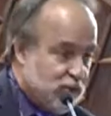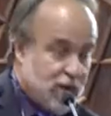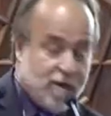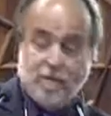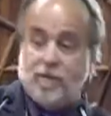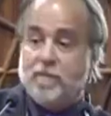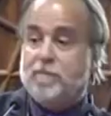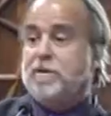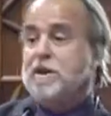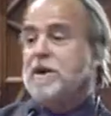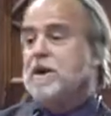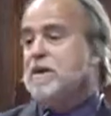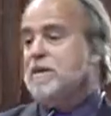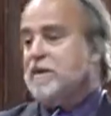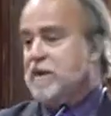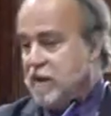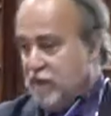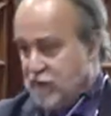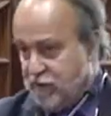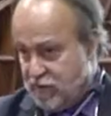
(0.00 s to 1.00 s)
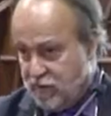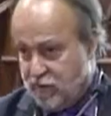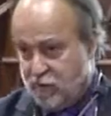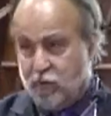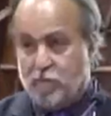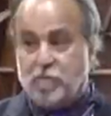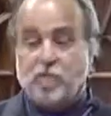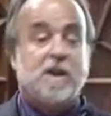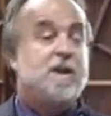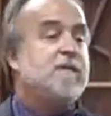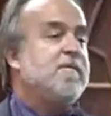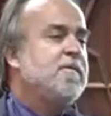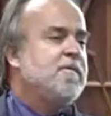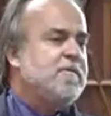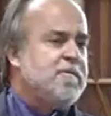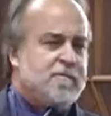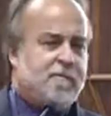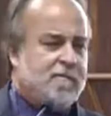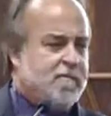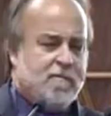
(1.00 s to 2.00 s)
renminbi, the Indian rupee,
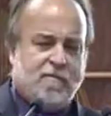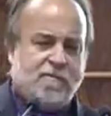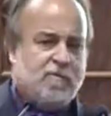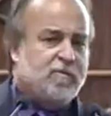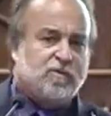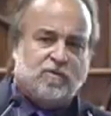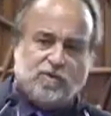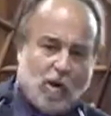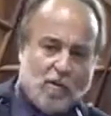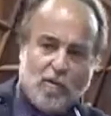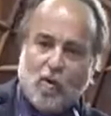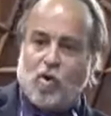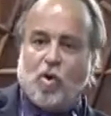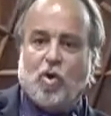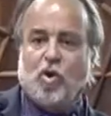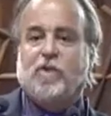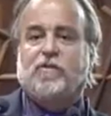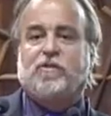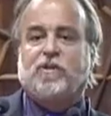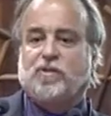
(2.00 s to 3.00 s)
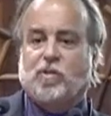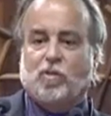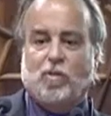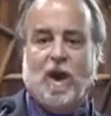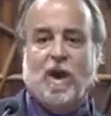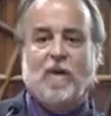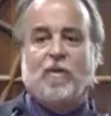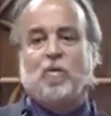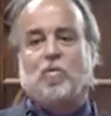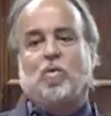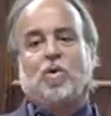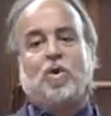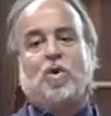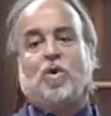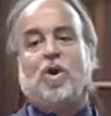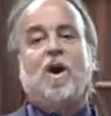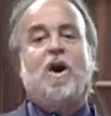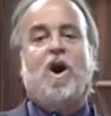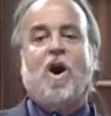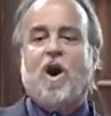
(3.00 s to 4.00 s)
several currencies around the
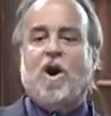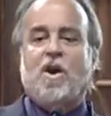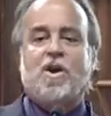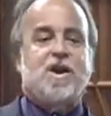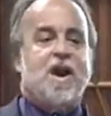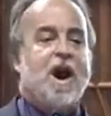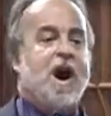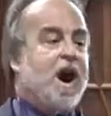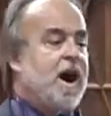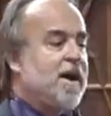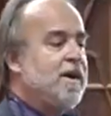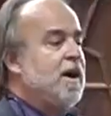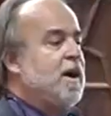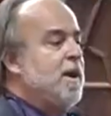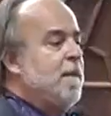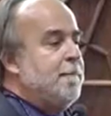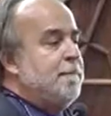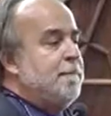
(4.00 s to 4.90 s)
world are not